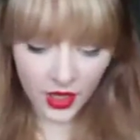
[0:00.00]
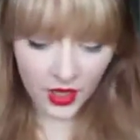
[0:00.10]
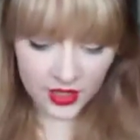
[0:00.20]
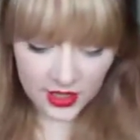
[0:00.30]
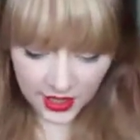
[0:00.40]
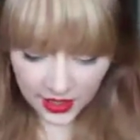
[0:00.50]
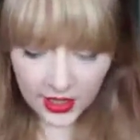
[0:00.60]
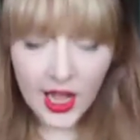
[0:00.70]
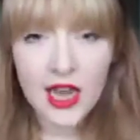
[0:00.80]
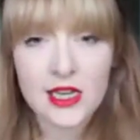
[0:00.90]
and there's like a
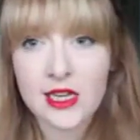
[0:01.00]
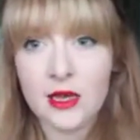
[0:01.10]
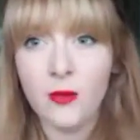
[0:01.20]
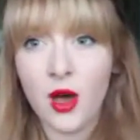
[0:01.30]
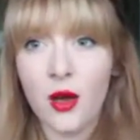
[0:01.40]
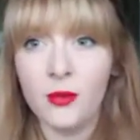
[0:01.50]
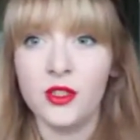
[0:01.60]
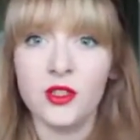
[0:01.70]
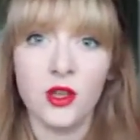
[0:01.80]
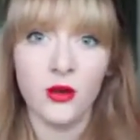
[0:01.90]
little handy
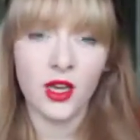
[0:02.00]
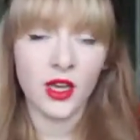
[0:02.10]
compartment, so I